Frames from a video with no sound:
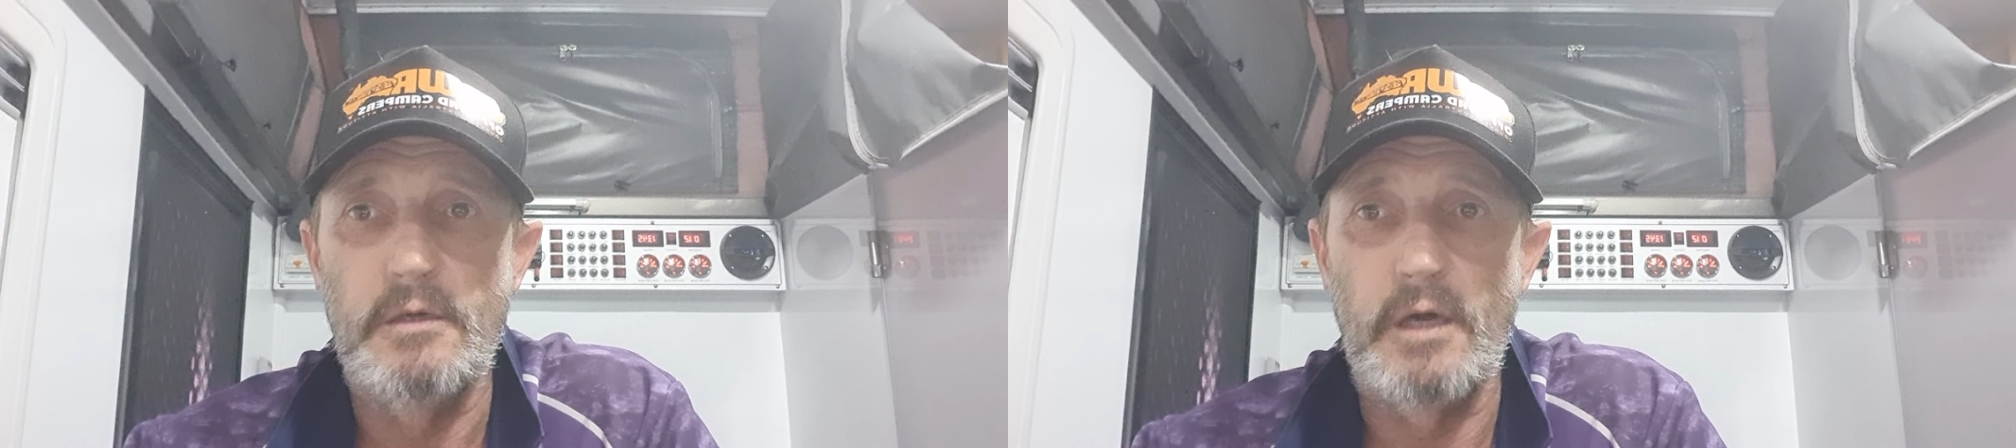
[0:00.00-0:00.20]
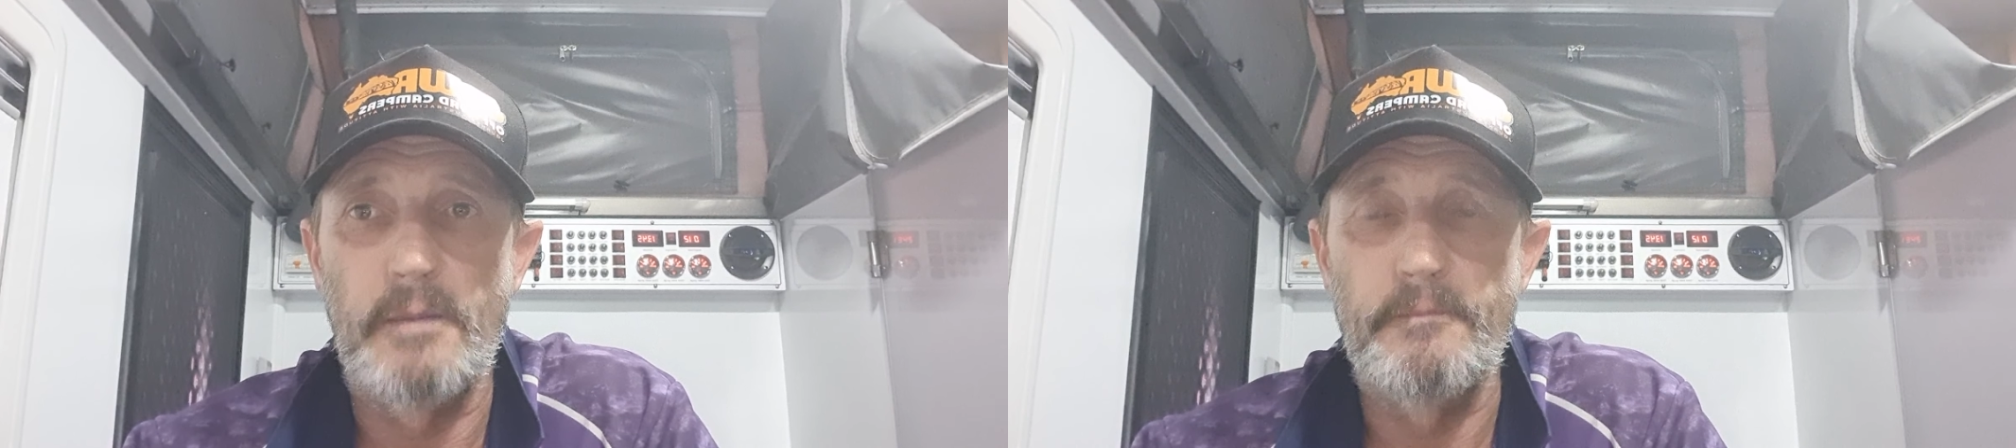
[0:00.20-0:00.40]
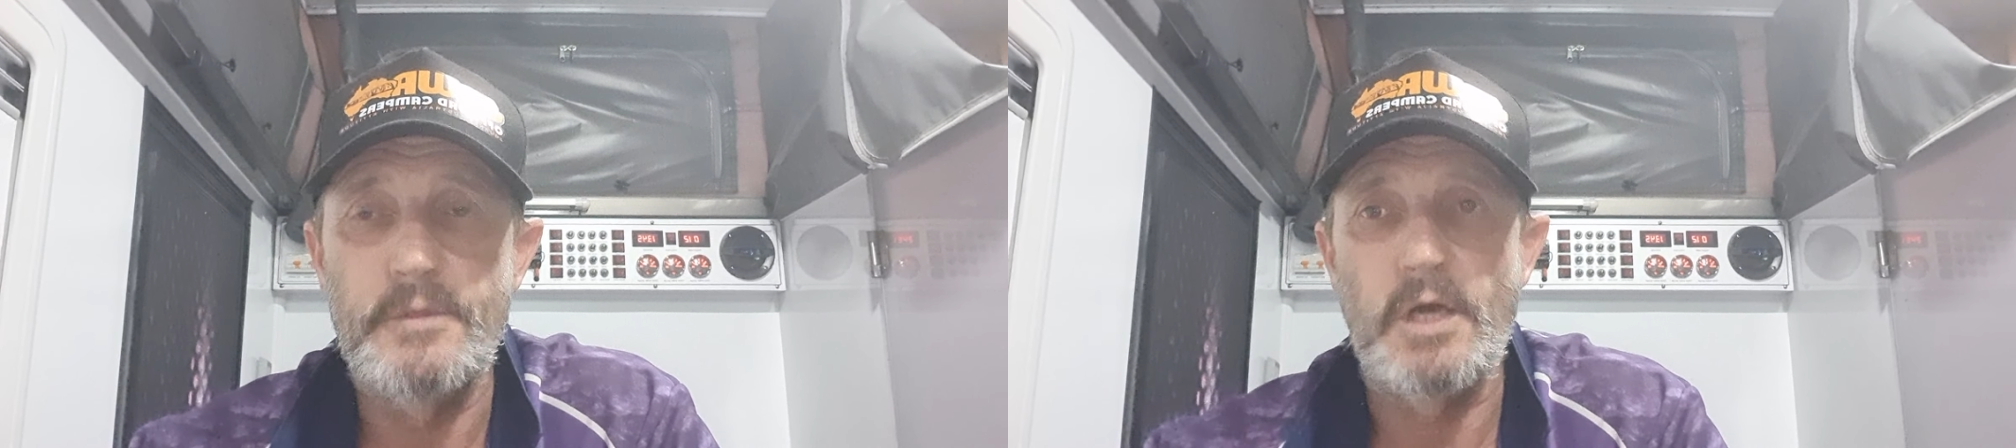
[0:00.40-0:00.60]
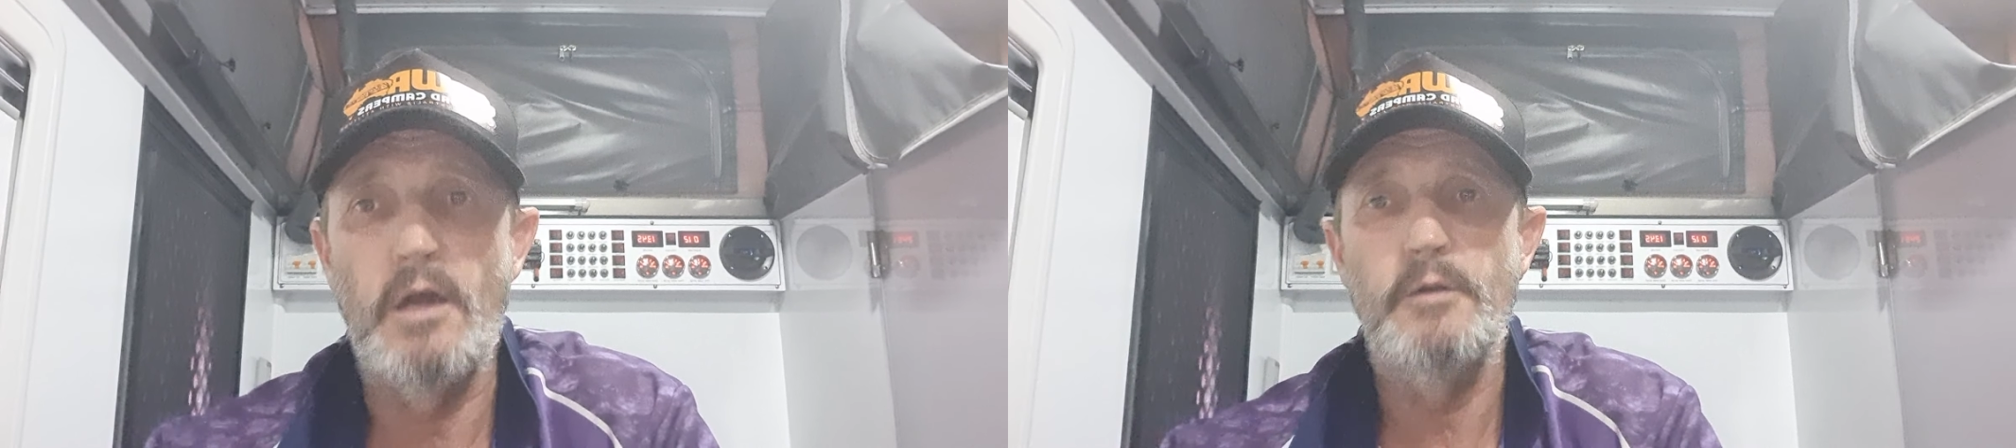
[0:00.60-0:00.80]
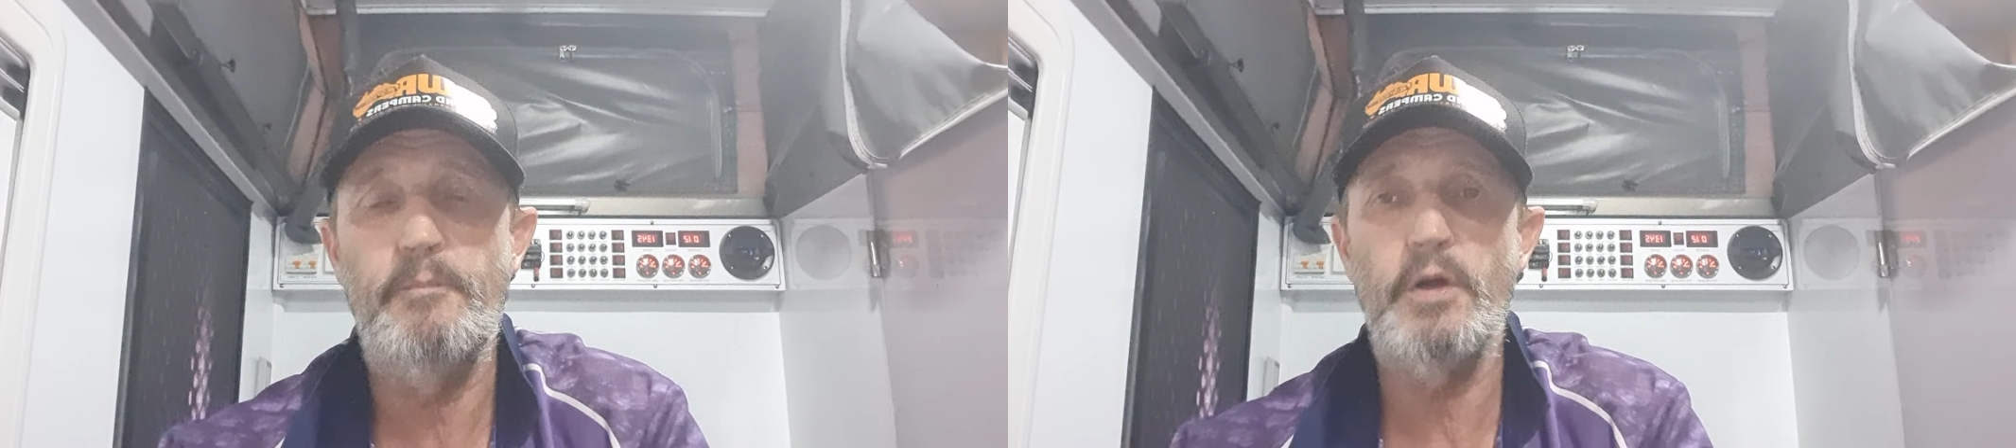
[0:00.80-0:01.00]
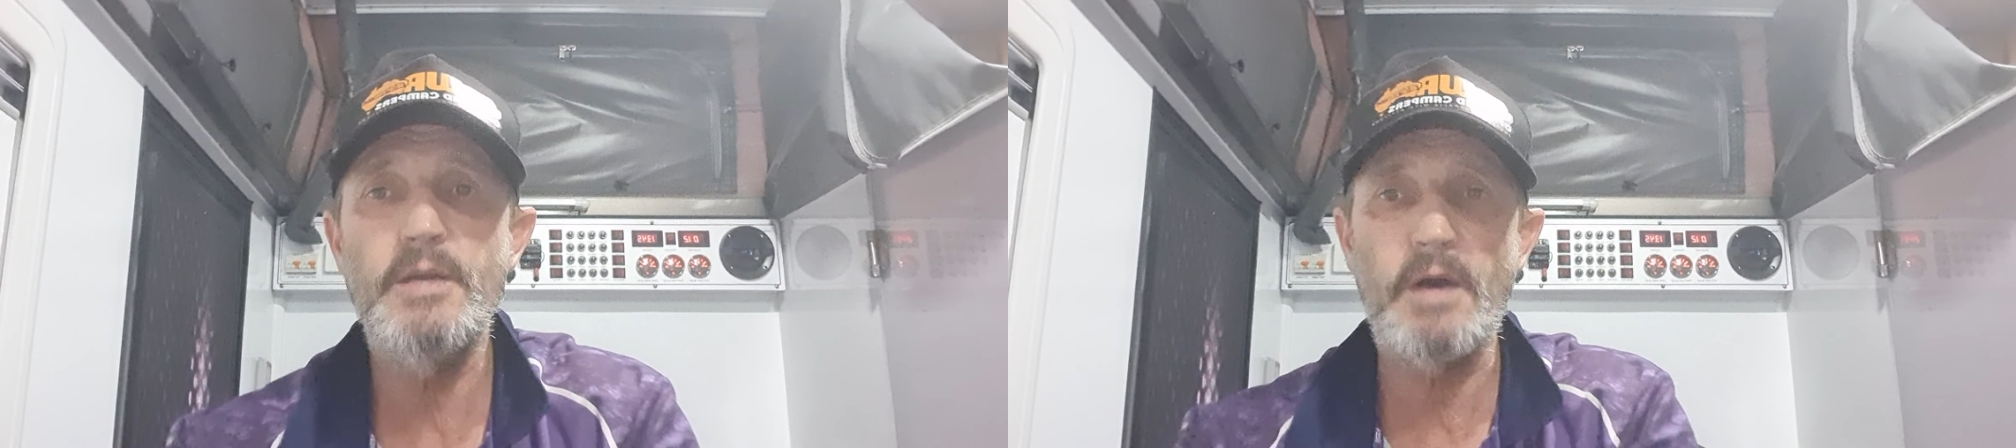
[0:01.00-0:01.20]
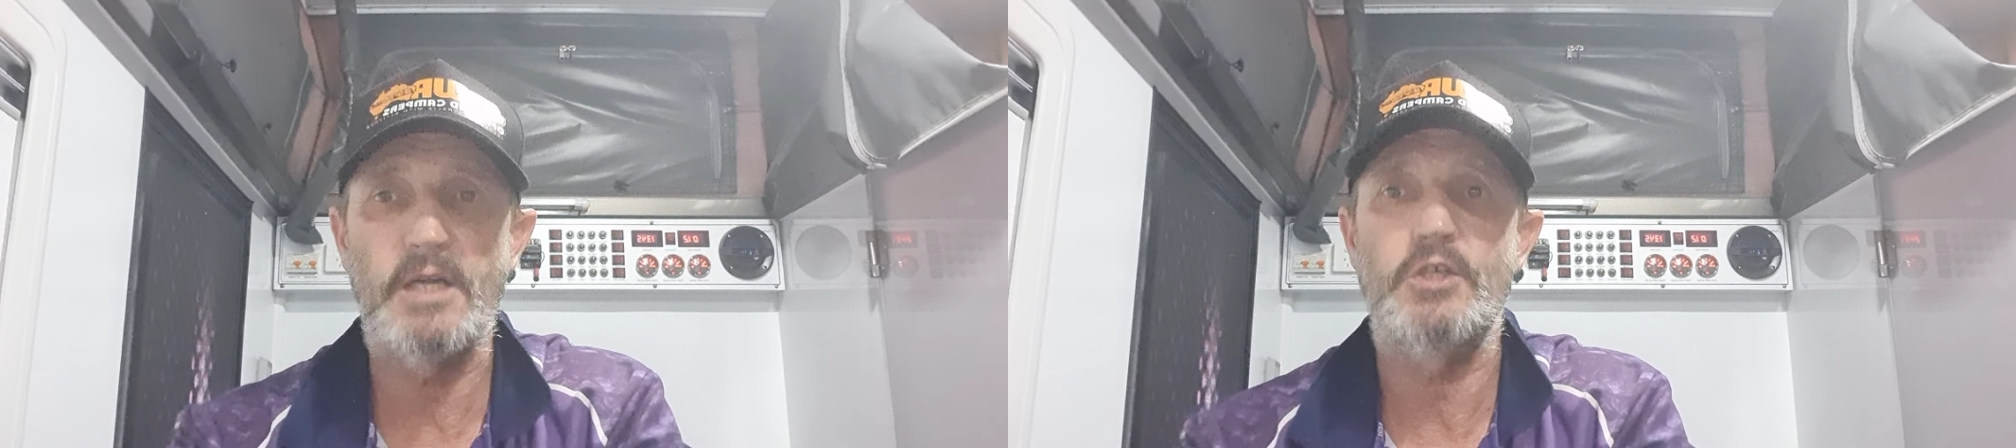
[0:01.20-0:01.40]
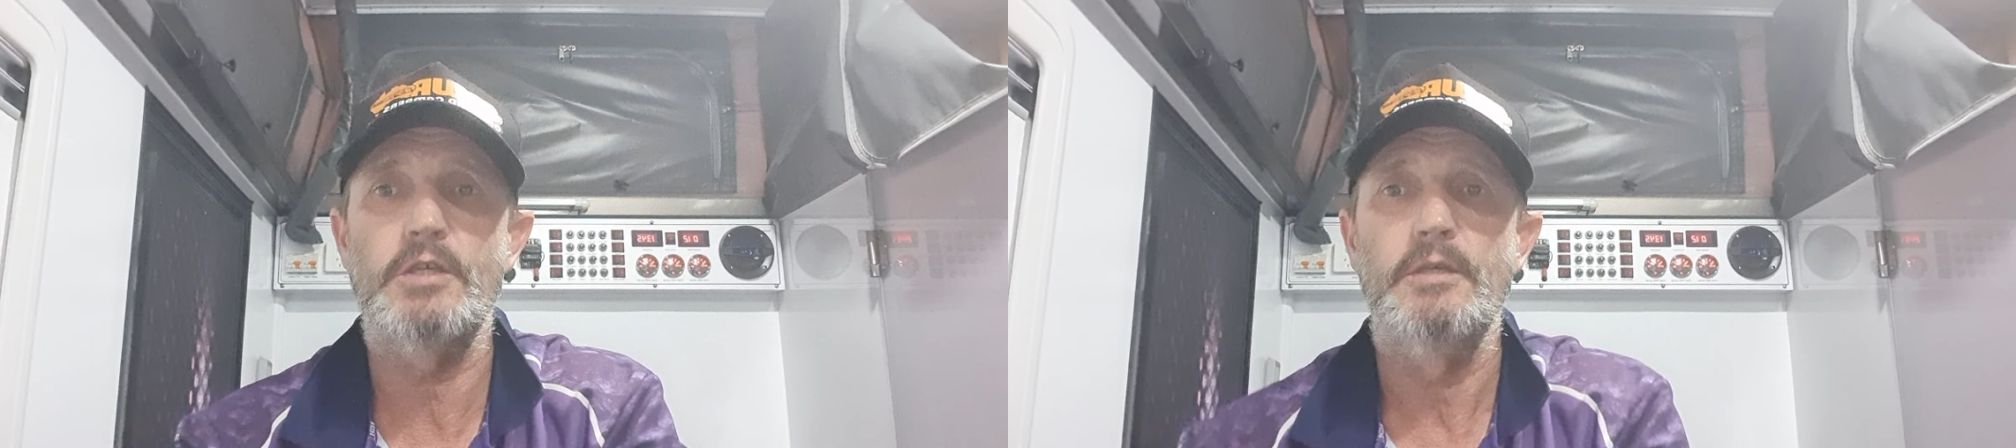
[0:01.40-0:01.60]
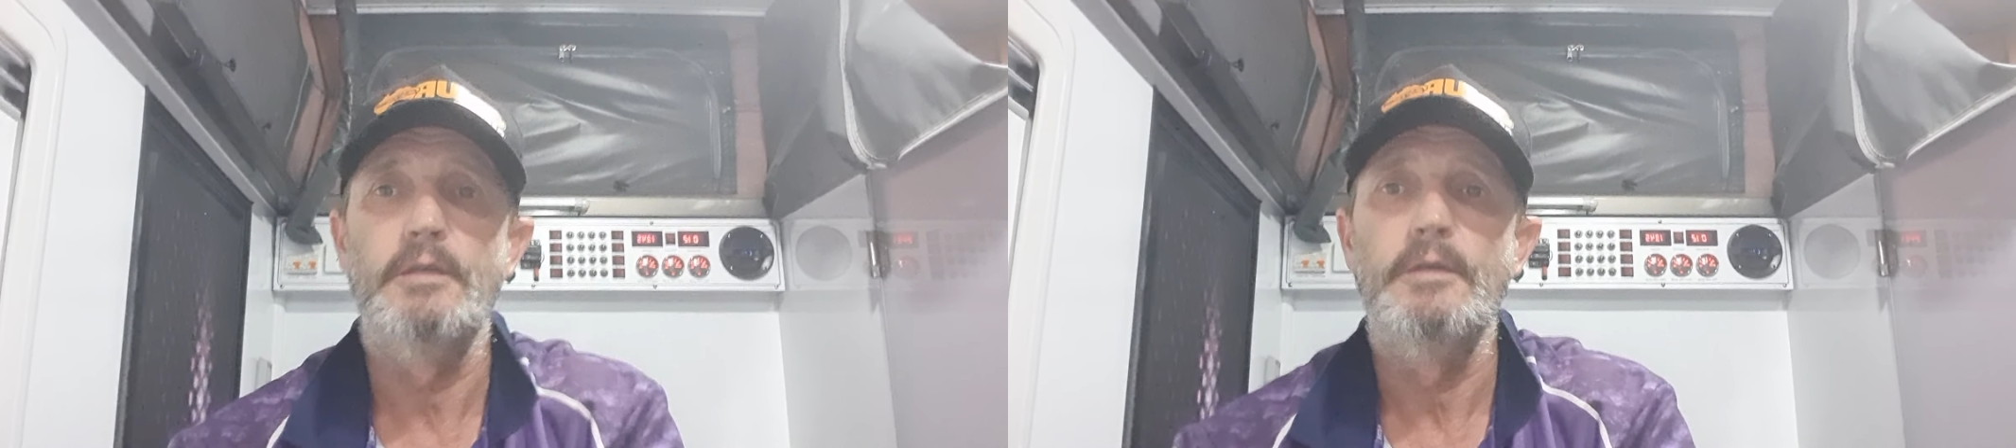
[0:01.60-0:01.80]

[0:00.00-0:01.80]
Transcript: Alright, so pretty much